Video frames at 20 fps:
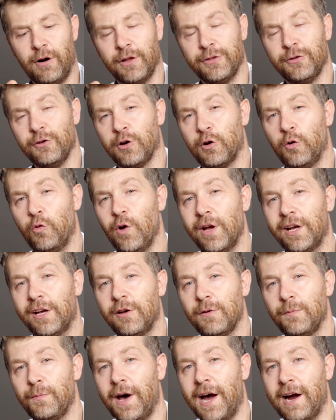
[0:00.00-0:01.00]
I'll do a quick
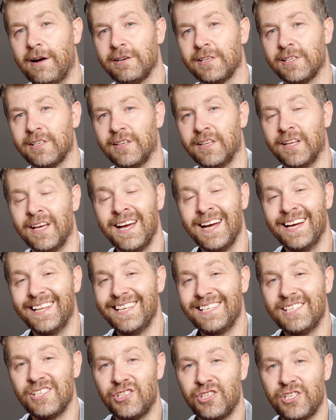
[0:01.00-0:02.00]
comparison.
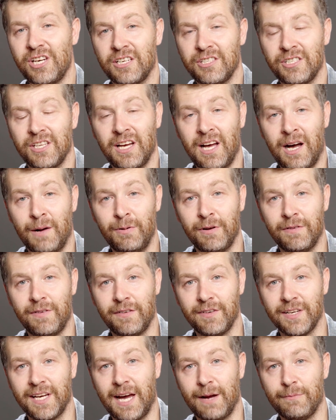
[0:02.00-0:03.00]
This is just a couple of
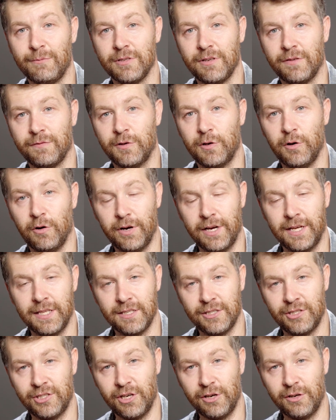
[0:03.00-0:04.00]
other cameras I've got in
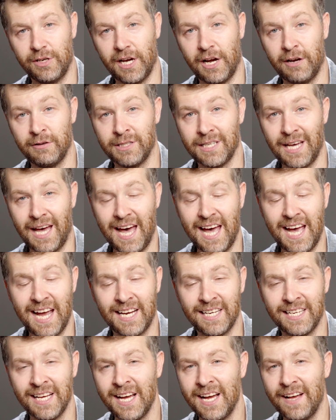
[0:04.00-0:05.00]
the studio to
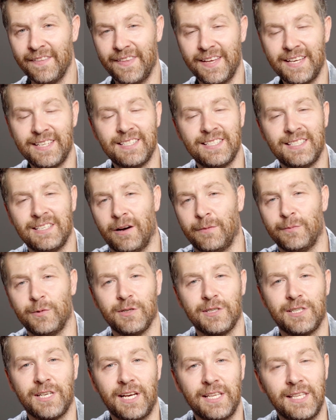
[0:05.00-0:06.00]
hand. I'm
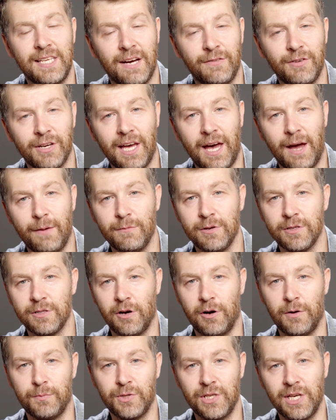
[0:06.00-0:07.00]
not saying the other cameras
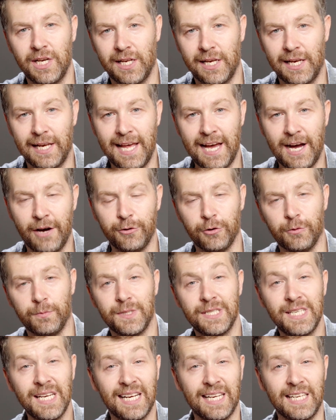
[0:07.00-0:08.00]
are particularly loud or
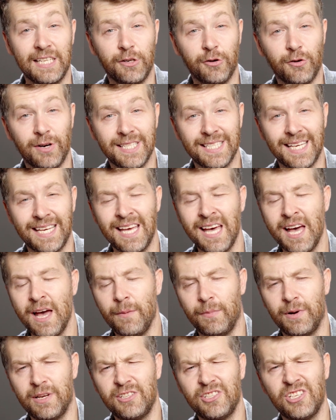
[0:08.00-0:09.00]
particularly noisy,
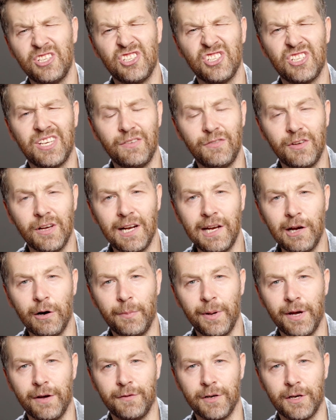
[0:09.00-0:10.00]
but it should just give you a little
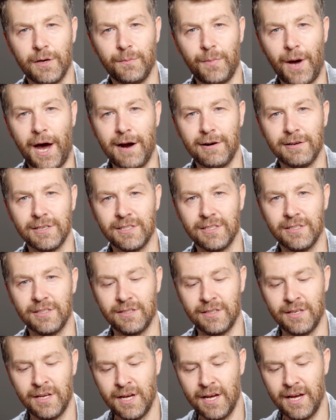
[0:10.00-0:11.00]
bit of a
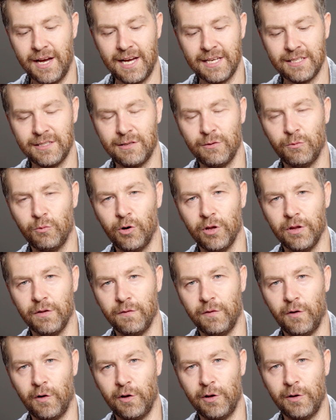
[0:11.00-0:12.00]
comparison as to what the
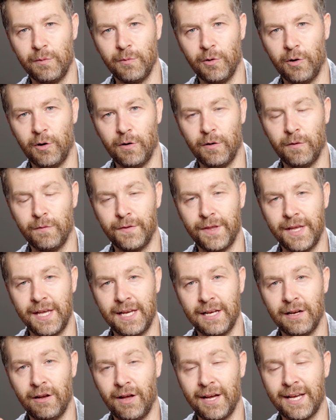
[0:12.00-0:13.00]
volume of
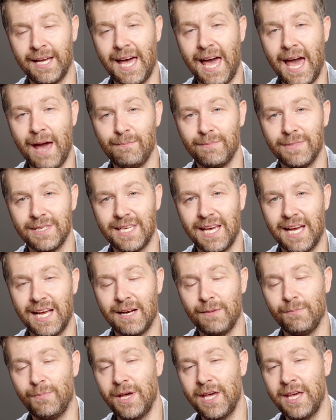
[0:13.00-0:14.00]
the Leica
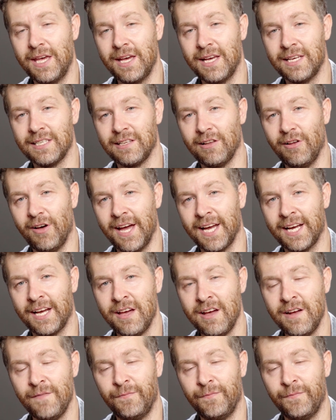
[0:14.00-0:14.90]
M10-P is like